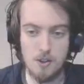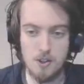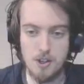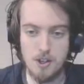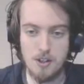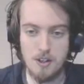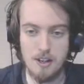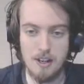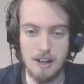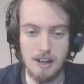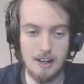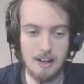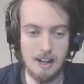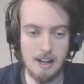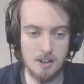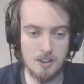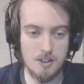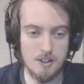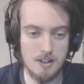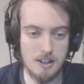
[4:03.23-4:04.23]
show you that in
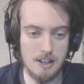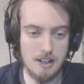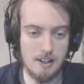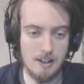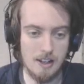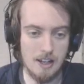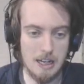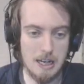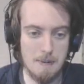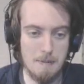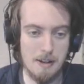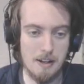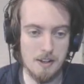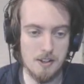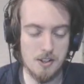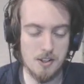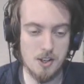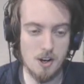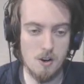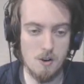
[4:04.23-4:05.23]
action here in a
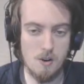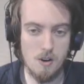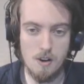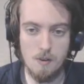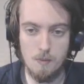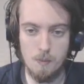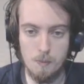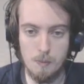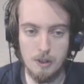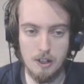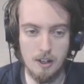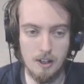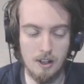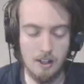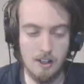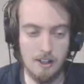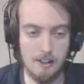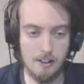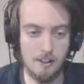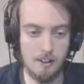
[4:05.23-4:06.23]
minute. So, we're going to
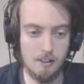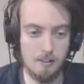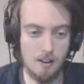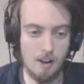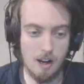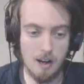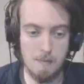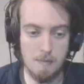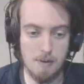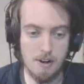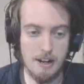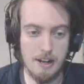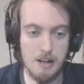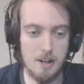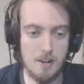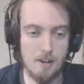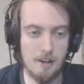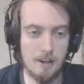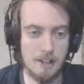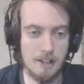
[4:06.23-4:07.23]
click I'm ready,
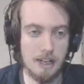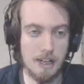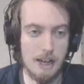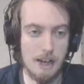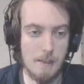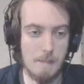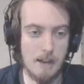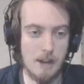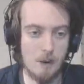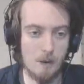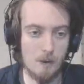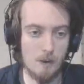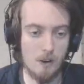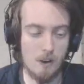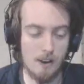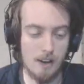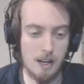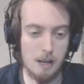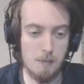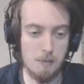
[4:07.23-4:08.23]
create a game. Now we've
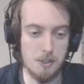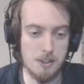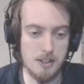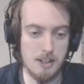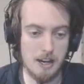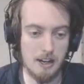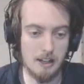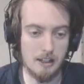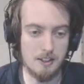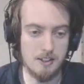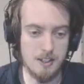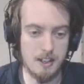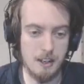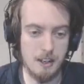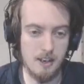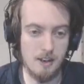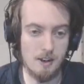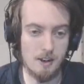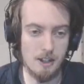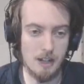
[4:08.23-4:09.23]
got our names and tags,
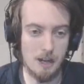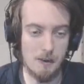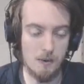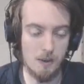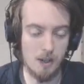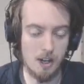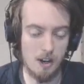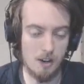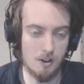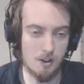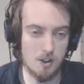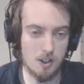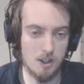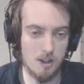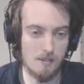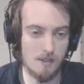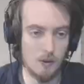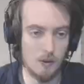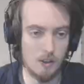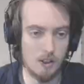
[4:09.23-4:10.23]
and our character sheet
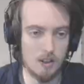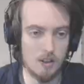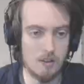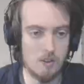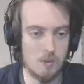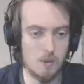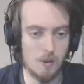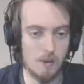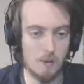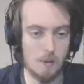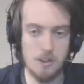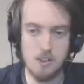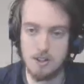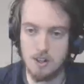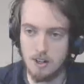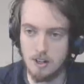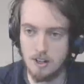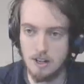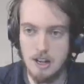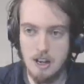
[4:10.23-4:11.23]
if you want to use one, which
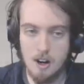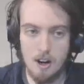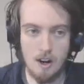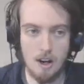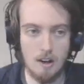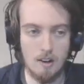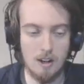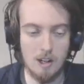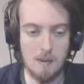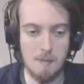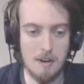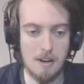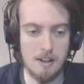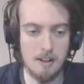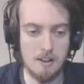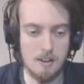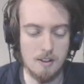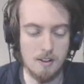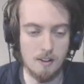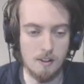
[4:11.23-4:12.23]
I highly recommend that
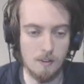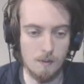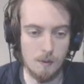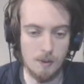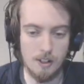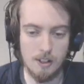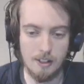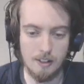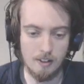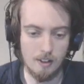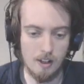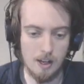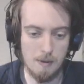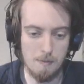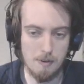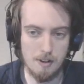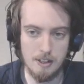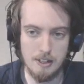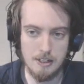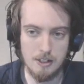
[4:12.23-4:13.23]
you do. And we click I'm
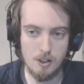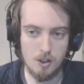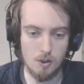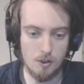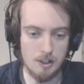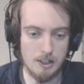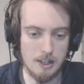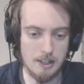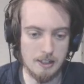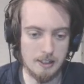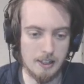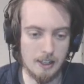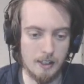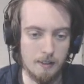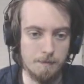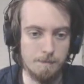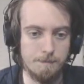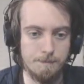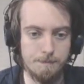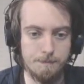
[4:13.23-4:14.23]
ready, create
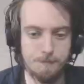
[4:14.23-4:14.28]
game.